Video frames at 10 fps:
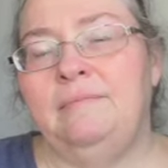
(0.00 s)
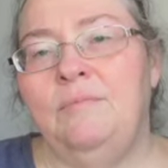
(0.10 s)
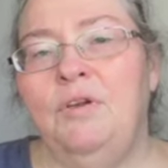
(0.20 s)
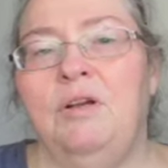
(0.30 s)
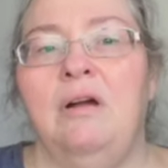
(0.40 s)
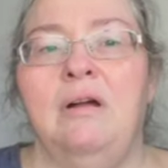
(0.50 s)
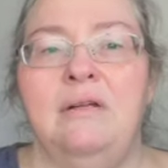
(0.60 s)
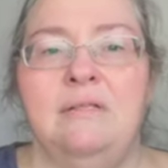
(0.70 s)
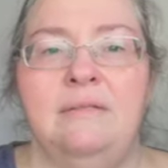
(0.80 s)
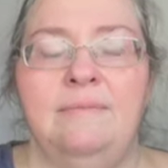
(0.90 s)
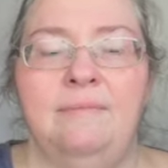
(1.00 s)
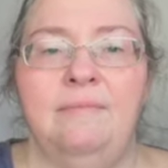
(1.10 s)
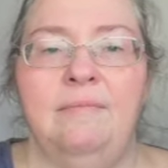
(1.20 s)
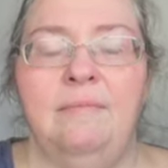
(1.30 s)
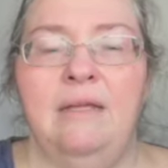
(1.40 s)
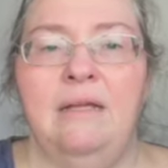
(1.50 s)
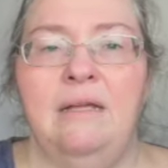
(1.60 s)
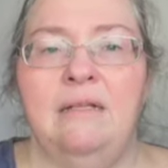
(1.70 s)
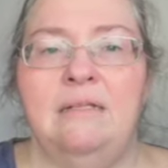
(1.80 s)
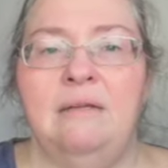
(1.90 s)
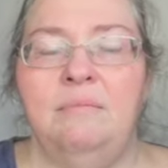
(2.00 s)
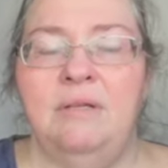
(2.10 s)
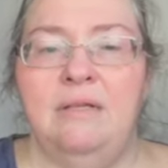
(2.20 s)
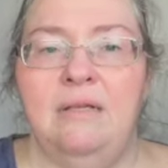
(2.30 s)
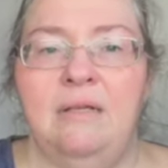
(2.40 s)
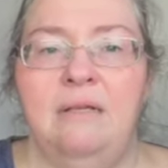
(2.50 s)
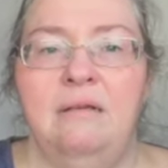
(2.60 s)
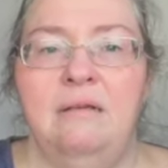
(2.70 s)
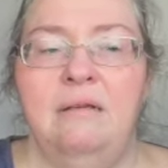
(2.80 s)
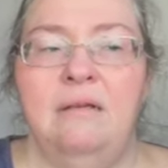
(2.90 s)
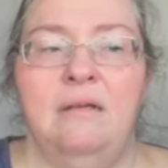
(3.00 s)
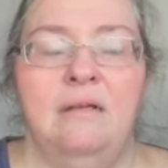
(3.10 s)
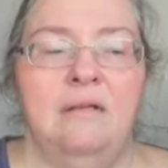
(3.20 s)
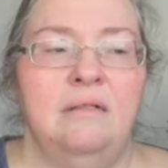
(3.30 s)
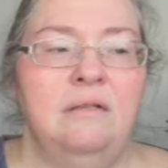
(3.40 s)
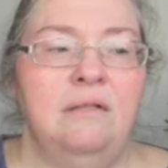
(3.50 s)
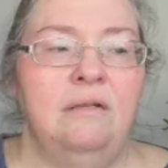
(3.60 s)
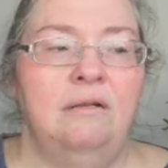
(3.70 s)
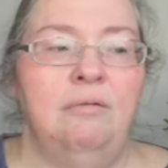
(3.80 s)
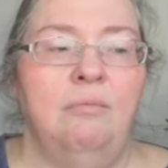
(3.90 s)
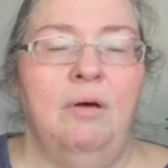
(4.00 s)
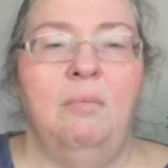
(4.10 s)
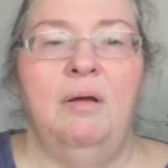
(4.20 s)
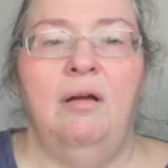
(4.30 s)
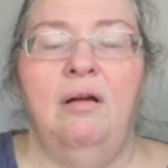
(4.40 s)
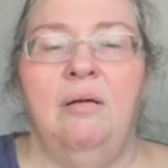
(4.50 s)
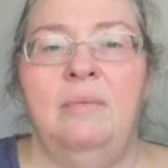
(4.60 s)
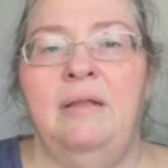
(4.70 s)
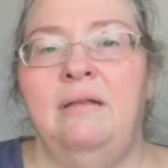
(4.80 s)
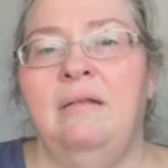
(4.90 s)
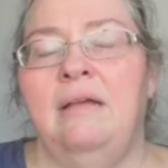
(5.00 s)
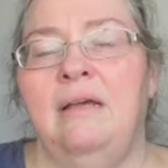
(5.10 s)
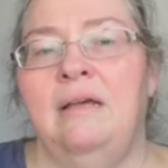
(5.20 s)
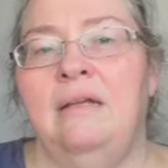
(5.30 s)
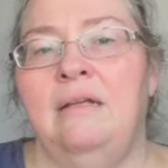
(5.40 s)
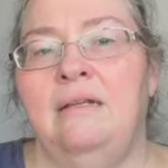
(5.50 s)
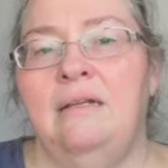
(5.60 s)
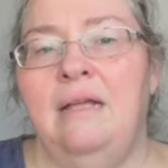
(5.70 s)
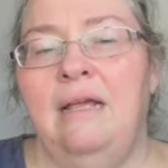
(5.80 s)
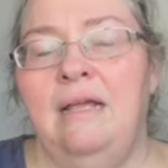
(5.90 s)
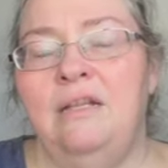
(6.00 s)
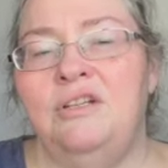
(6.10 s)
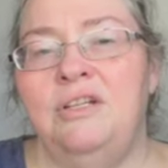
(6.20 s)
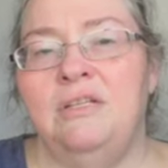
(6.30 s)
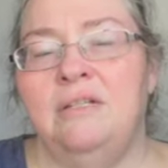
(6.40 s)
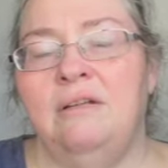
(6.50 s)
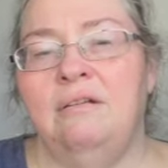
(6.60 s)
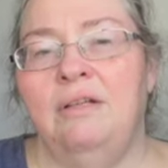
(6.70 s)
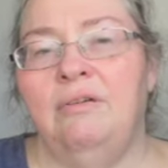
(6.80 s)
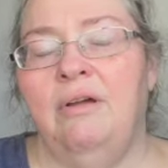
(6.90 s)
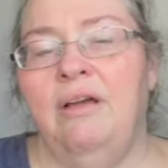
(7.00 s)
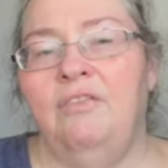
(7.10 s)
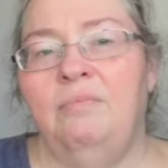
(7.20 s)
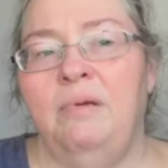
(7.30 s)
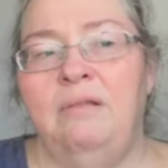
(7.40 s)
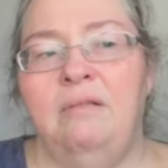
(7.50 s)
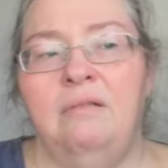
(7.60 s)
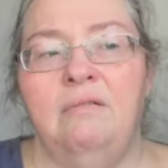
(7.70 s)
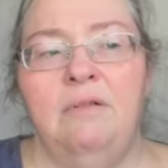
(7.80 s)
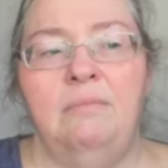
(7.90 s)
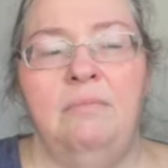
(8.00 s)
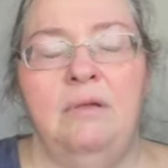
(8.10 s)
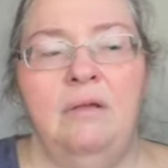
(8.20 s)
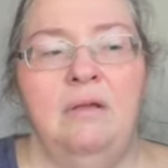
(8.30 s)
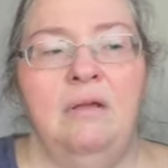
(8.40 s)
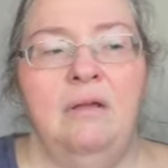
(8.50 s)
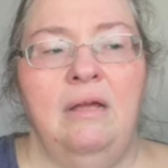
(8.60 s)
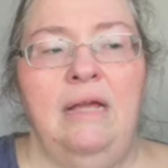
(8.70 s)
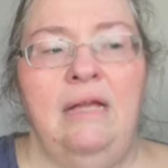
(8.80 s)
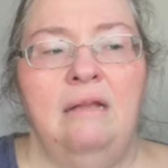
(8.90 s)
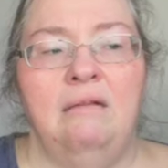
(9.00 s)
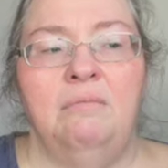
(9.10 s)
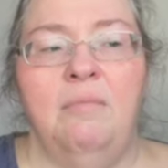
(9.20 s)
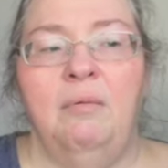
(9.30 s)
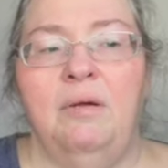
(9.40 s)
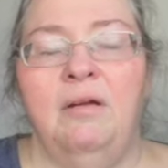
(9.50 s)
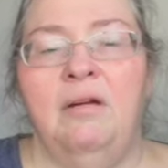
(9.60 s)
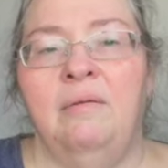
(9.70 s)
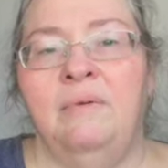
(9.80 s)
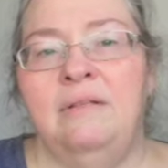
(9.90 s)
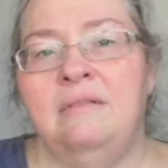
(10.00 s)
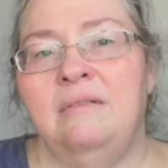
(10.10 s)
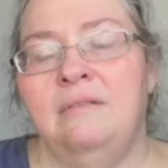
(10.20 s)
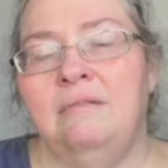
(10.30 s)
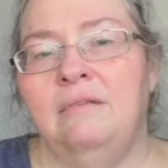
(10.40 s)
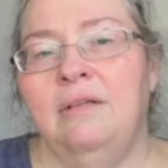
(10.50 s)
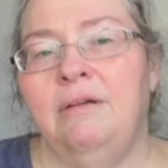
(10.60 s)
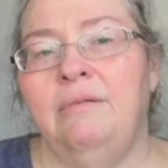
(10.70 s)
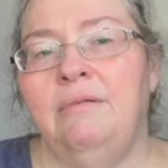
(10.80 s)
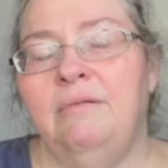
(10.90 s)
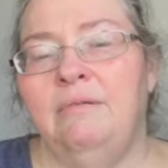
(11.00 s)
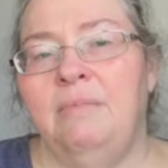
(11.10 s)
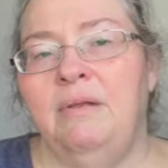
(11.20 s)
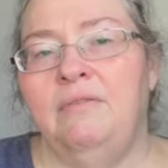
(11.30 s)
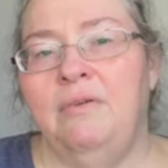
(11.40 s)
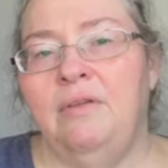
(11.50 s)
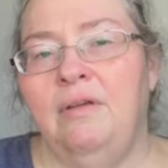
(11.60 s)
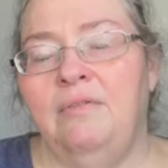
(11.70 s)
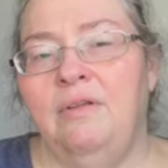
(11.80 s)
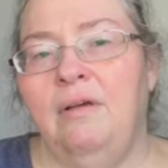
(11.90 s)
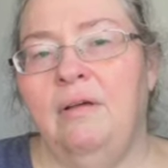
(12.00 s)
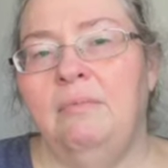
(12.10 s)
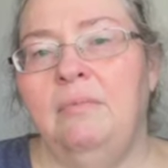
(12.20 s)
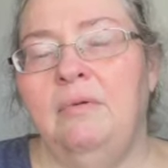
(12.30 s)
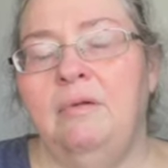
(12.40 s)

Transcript: regards and sympathy to Mama Carmen and Angie Slowly Crafts, both of them. And Mama Carmen's going through a bit of a tough time,